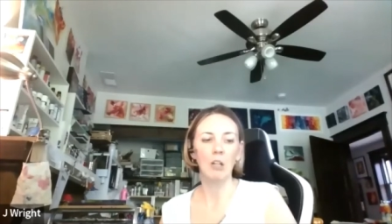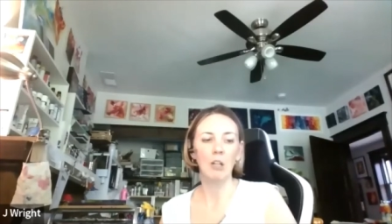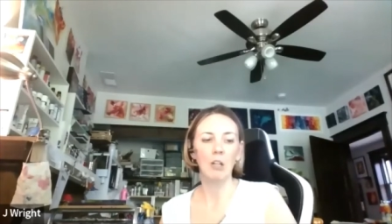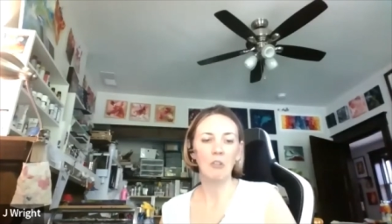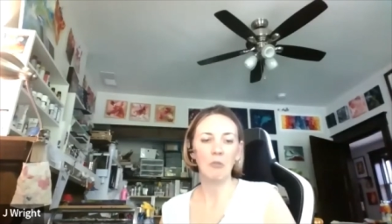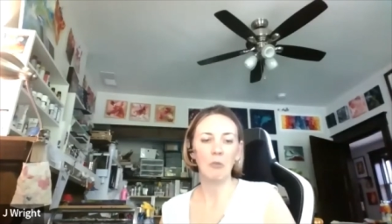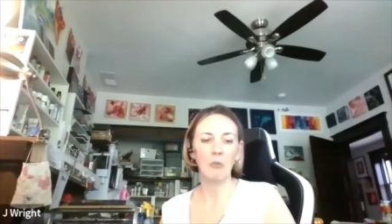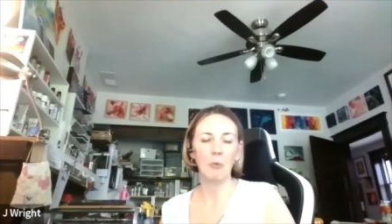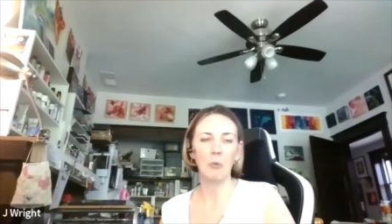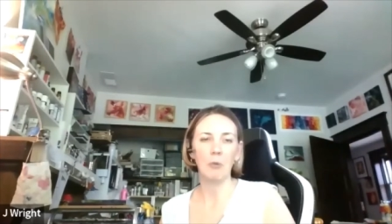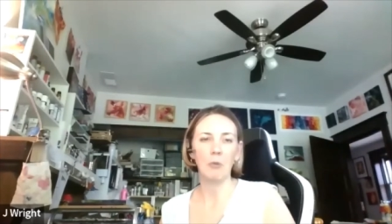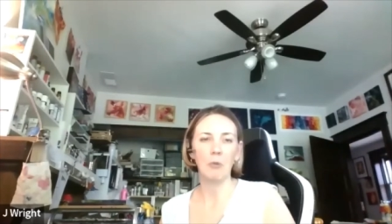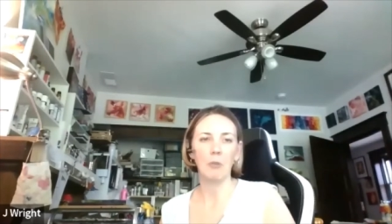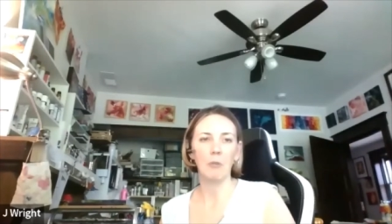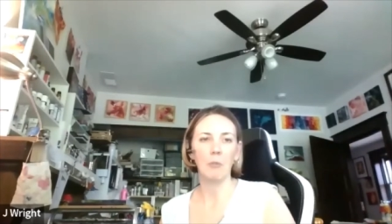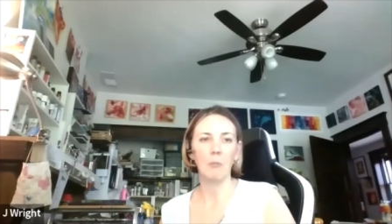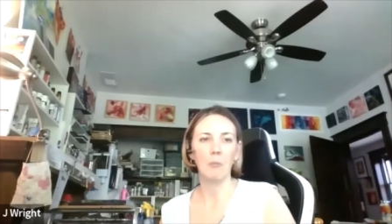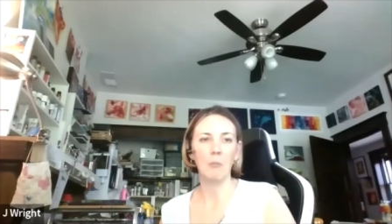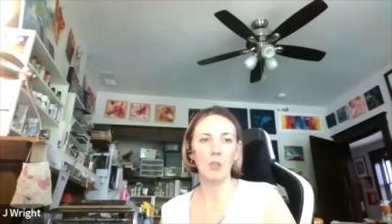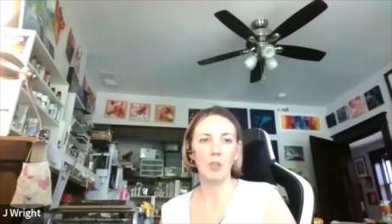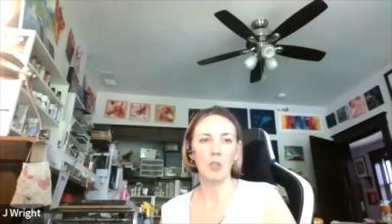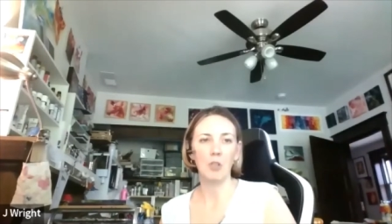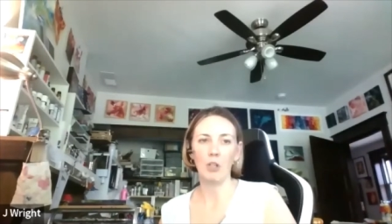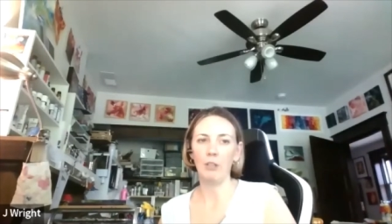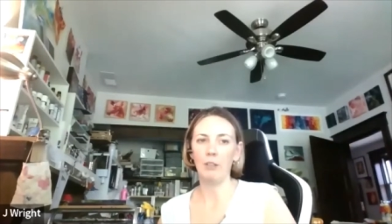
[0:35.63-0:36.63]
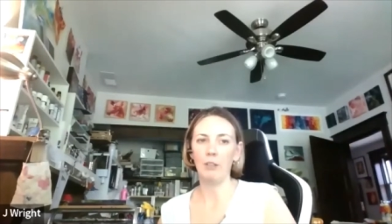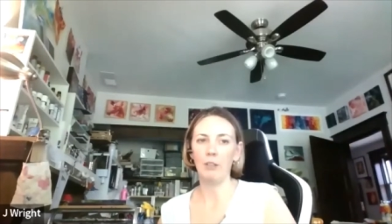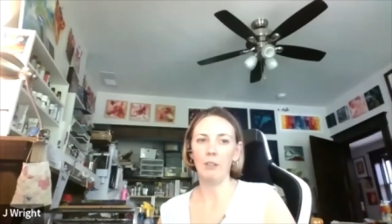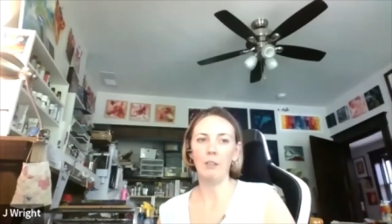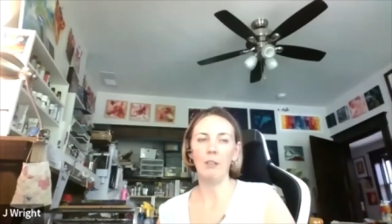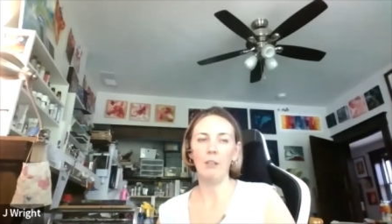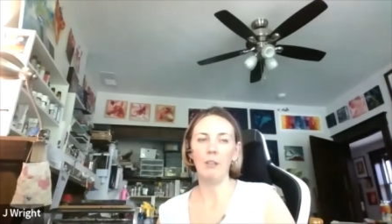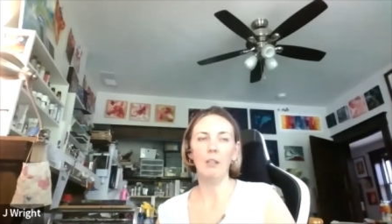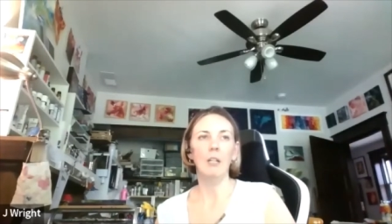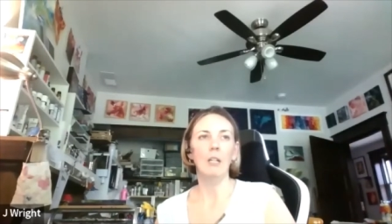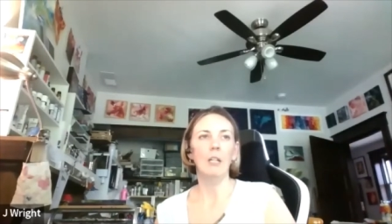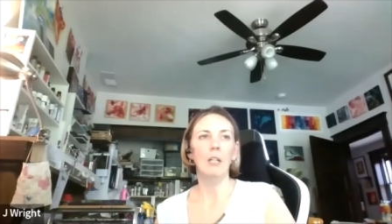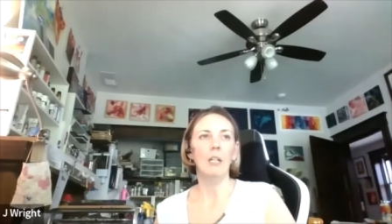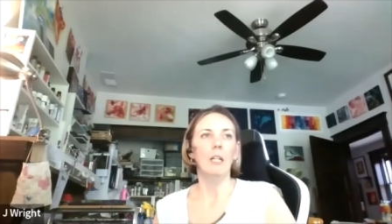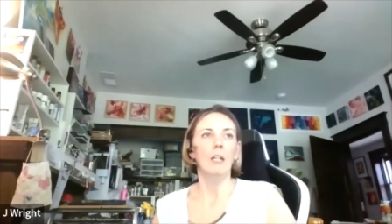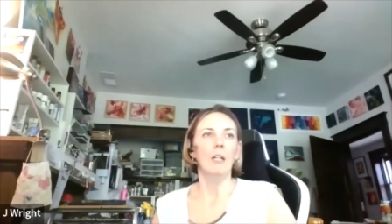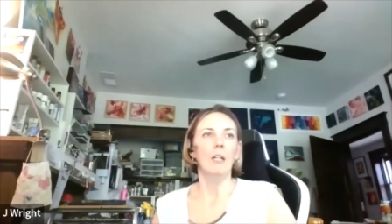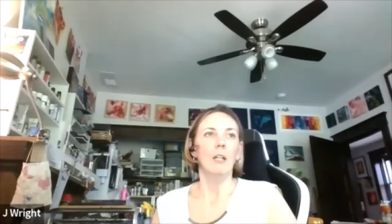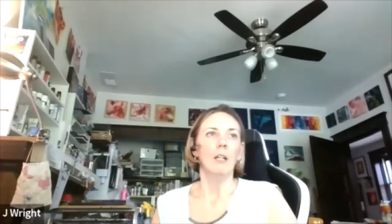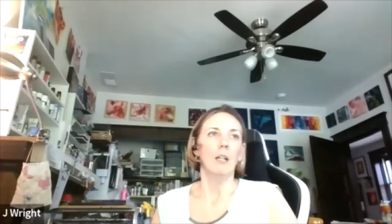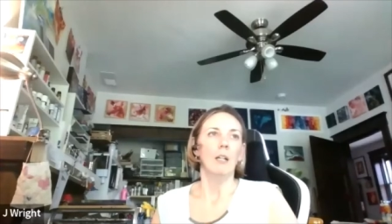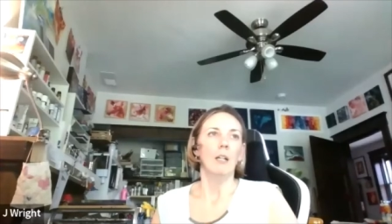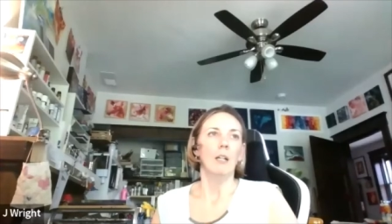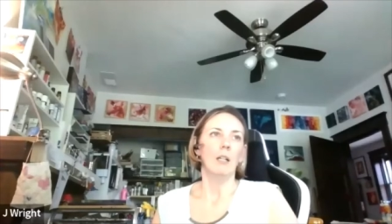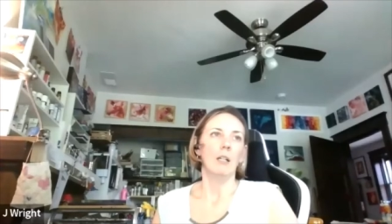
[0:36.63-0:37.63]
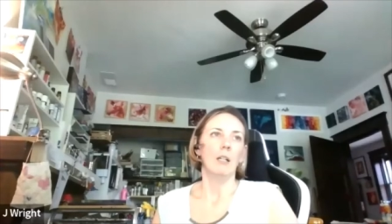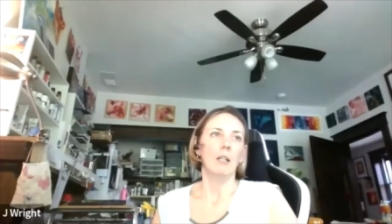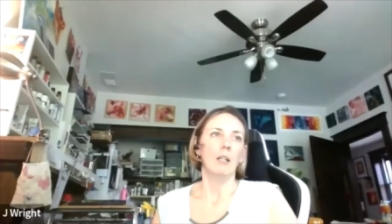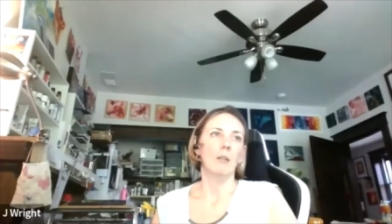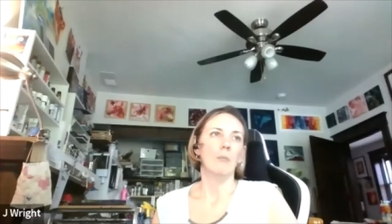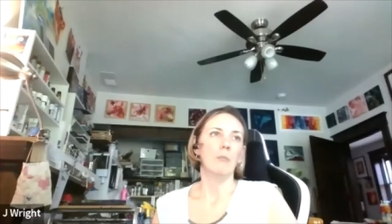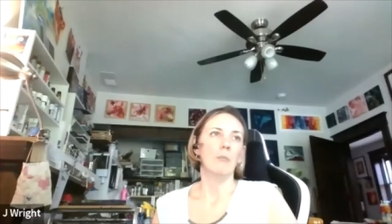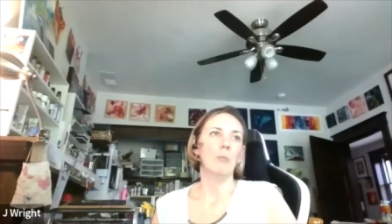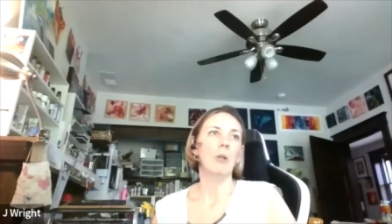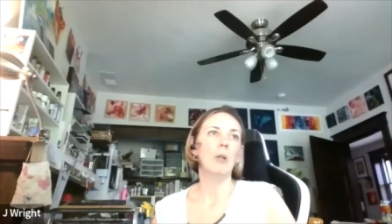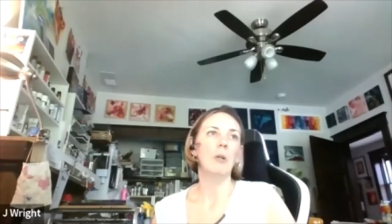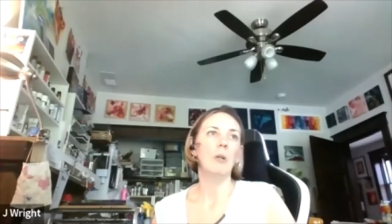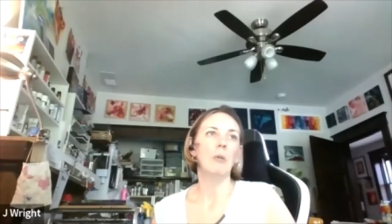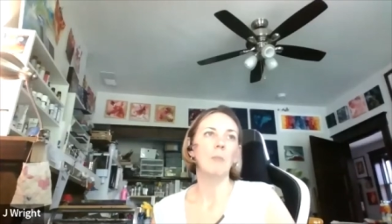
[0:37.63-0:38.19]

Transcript: for Magellan um,